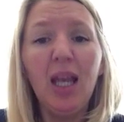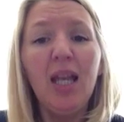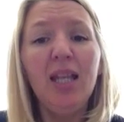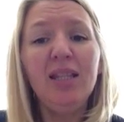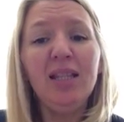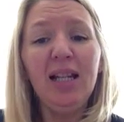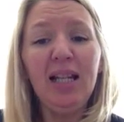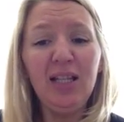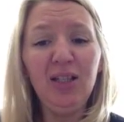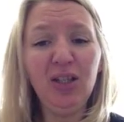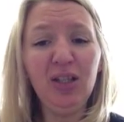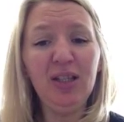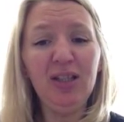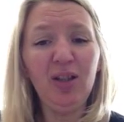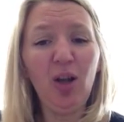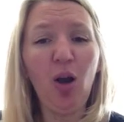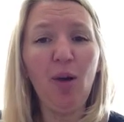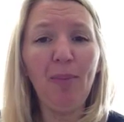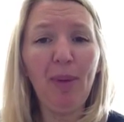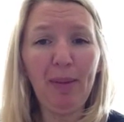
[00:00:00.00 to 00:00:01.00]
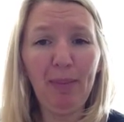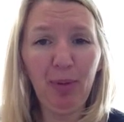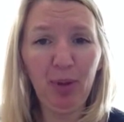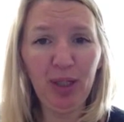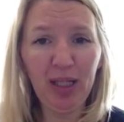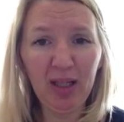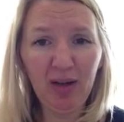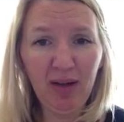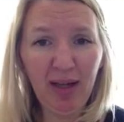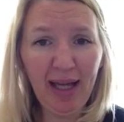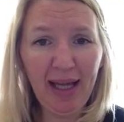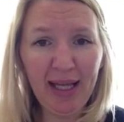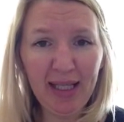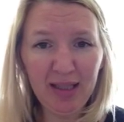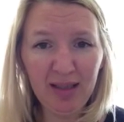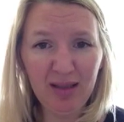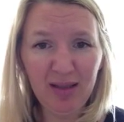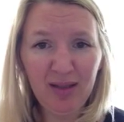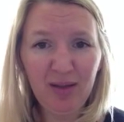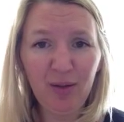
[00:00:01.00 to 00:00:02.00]
So let's just start by putting our
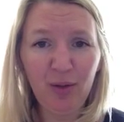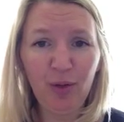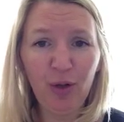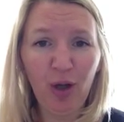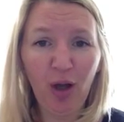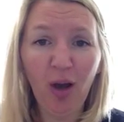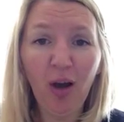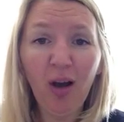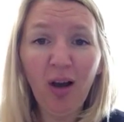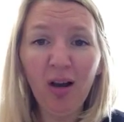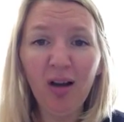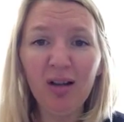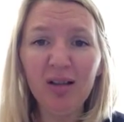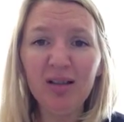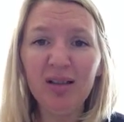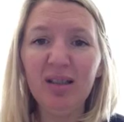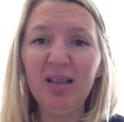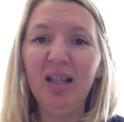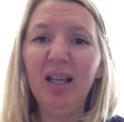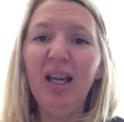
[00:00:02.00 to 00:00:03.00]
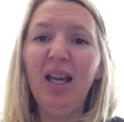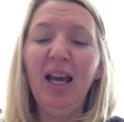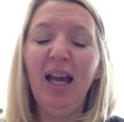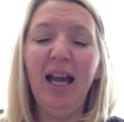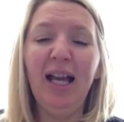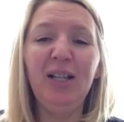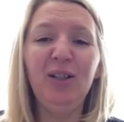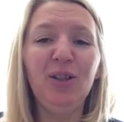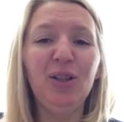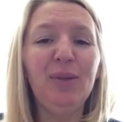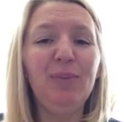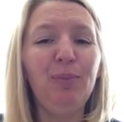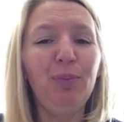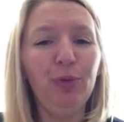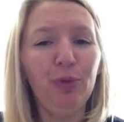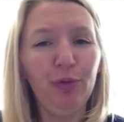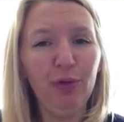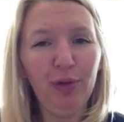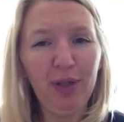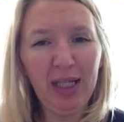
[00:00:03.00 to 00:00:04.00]
hands on our heart and just
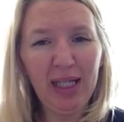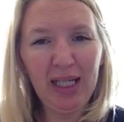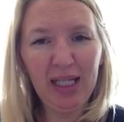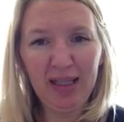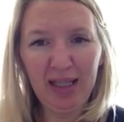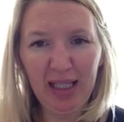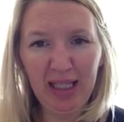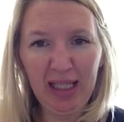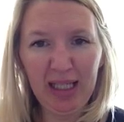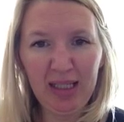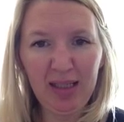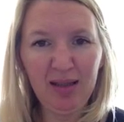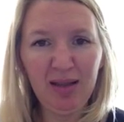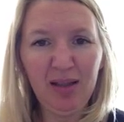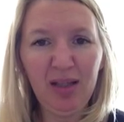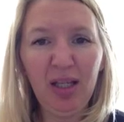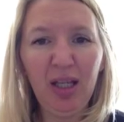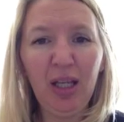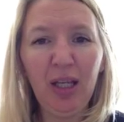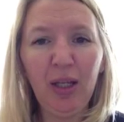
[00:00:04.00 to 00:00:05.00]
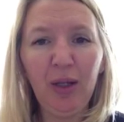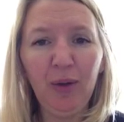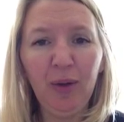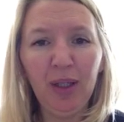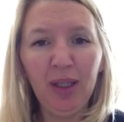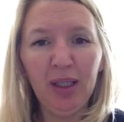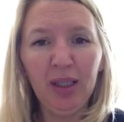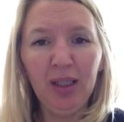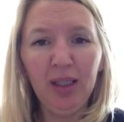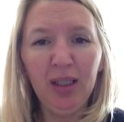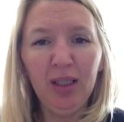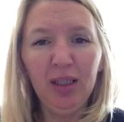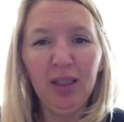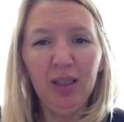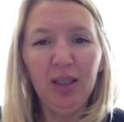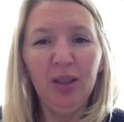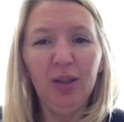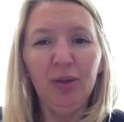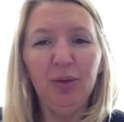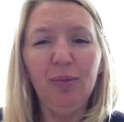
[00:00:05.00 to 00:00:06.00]
breathing into,
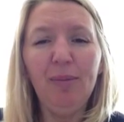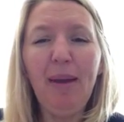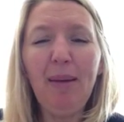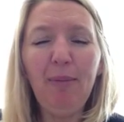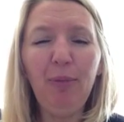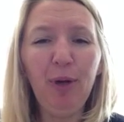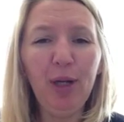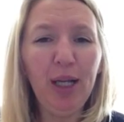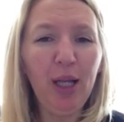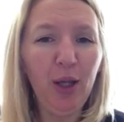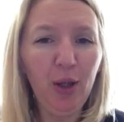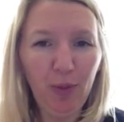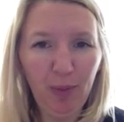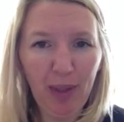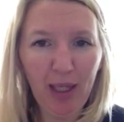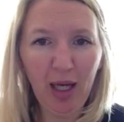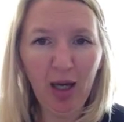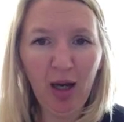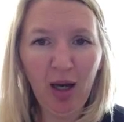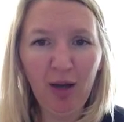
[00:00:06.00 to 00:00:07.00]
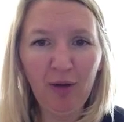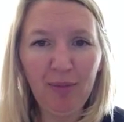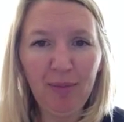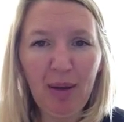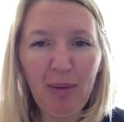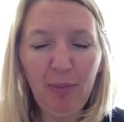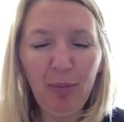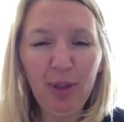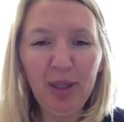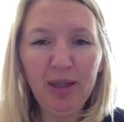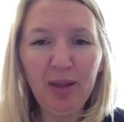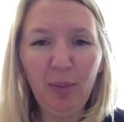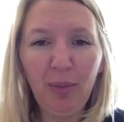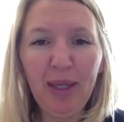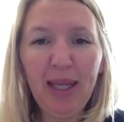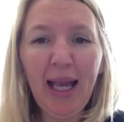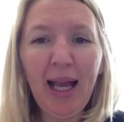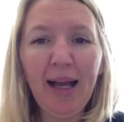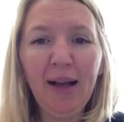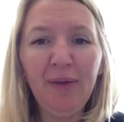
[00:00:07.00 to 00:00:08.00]
remembering who we are, remembering that we
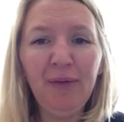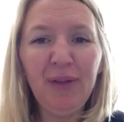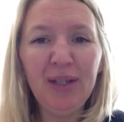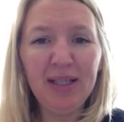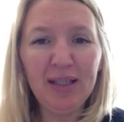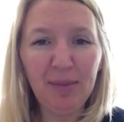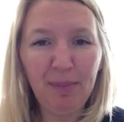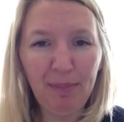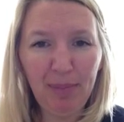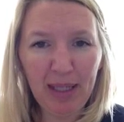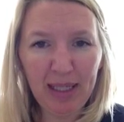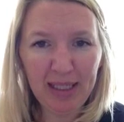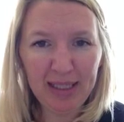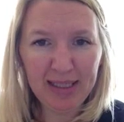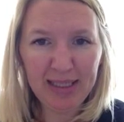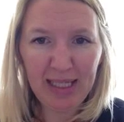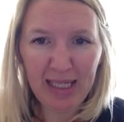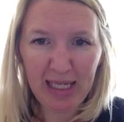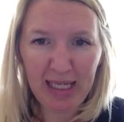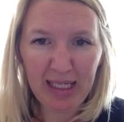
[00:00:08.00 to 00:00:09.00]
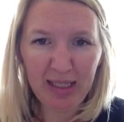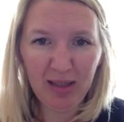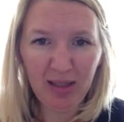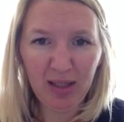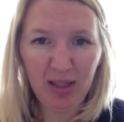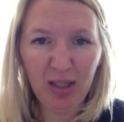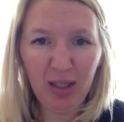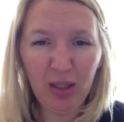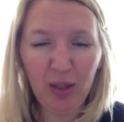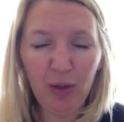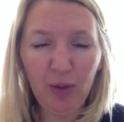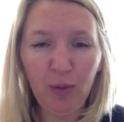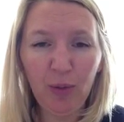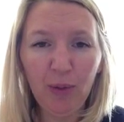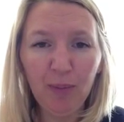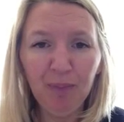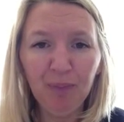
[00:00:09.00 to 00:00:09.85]
have this ability to